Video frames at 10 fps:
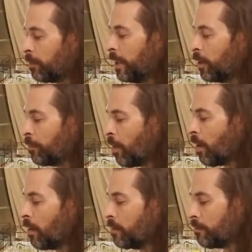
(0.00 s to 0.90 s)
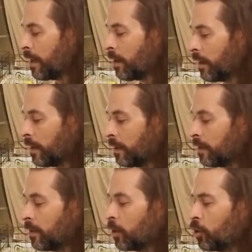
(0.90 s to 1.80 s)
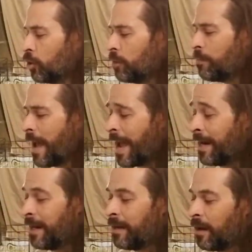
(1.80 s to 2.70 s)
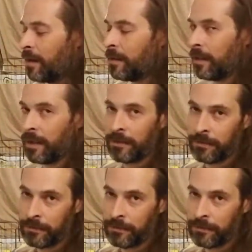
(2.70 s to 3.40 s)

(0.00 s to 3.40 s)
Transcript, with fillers: Peter, Paul, and Mary. Good, Bad, and Ugly.